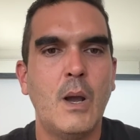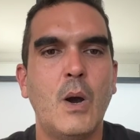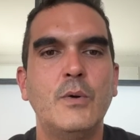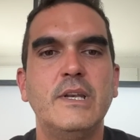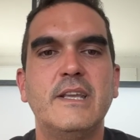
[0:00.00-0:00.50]

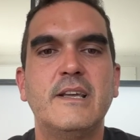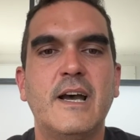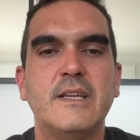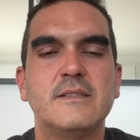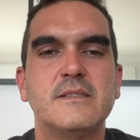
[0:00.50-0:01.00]
only
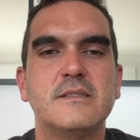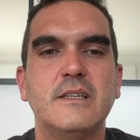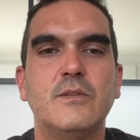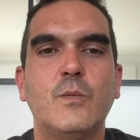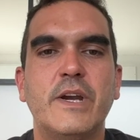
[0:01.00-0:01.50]
kites
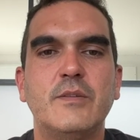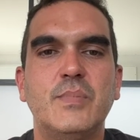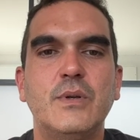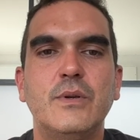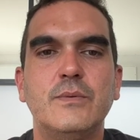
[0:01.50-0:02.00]
and white
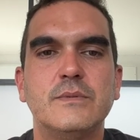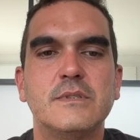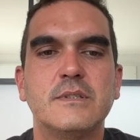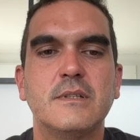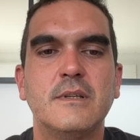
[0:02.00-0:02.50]

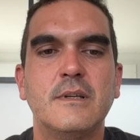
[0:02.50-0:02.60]
balloons.